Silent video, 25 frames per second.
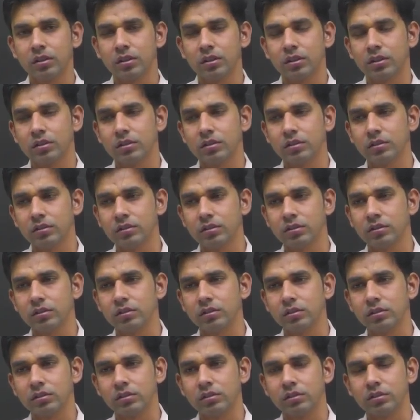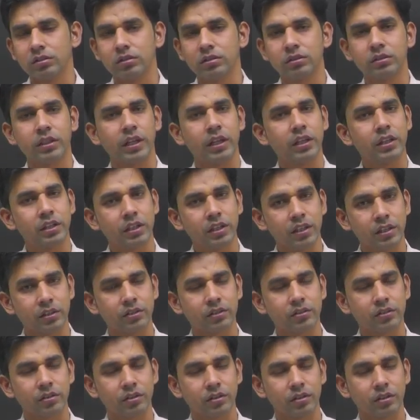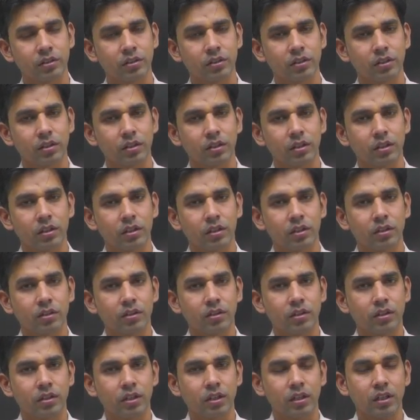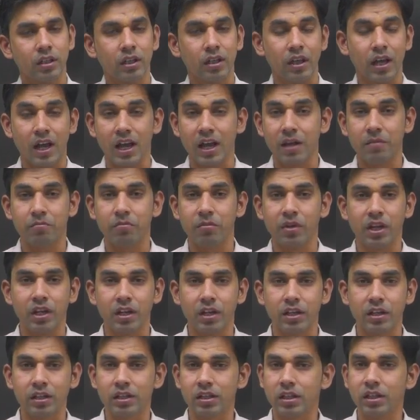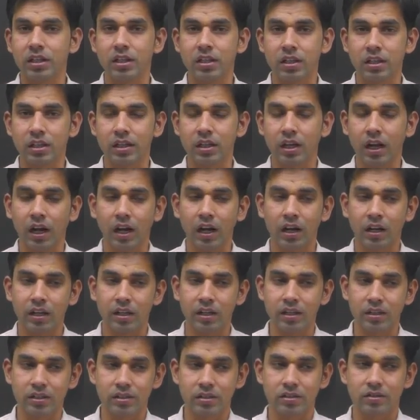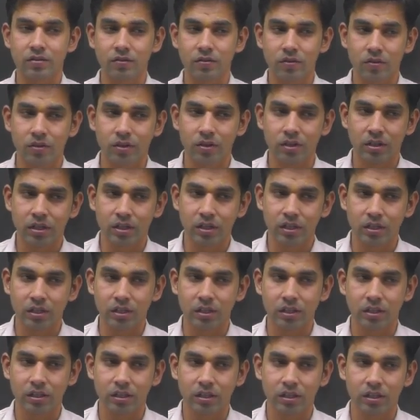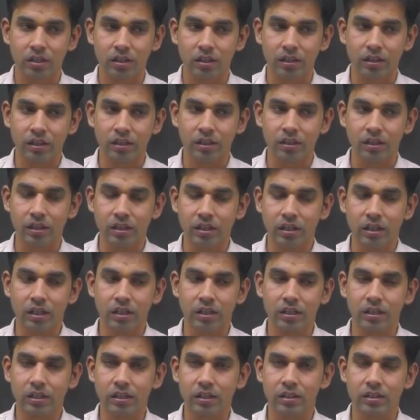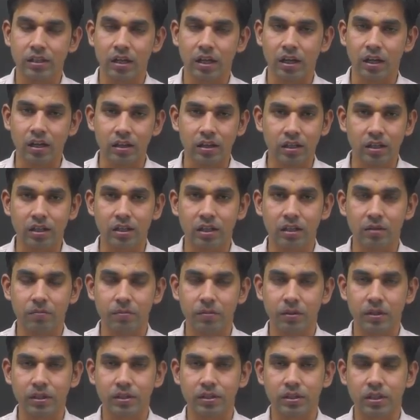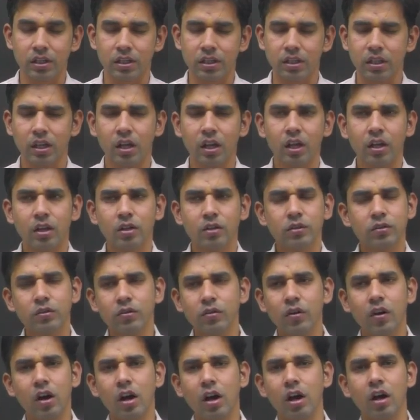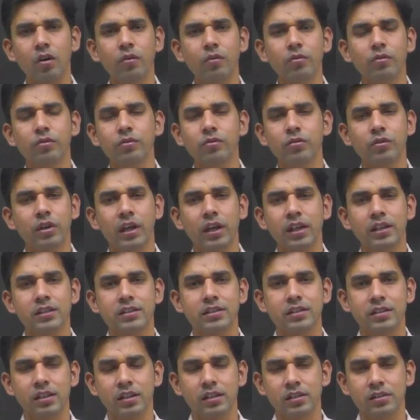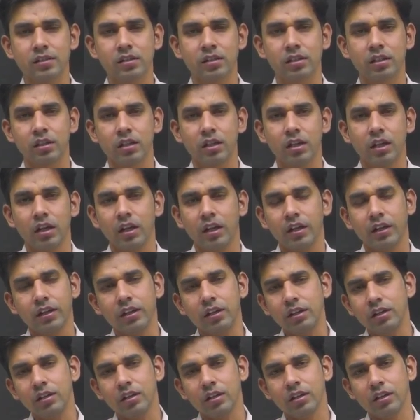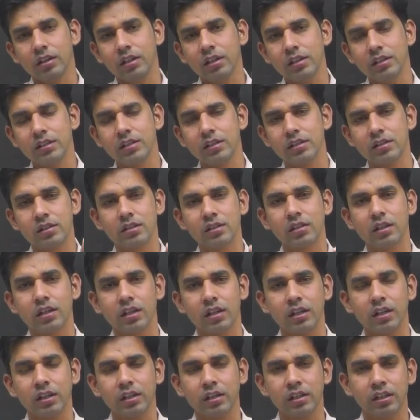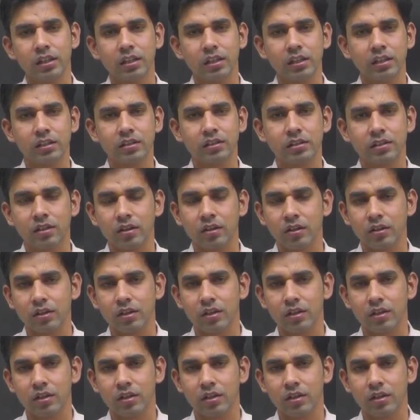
the ethics. Okay, I am very ethical and he is not ethical, he is unethical person. So, how you can judge this is the ethics or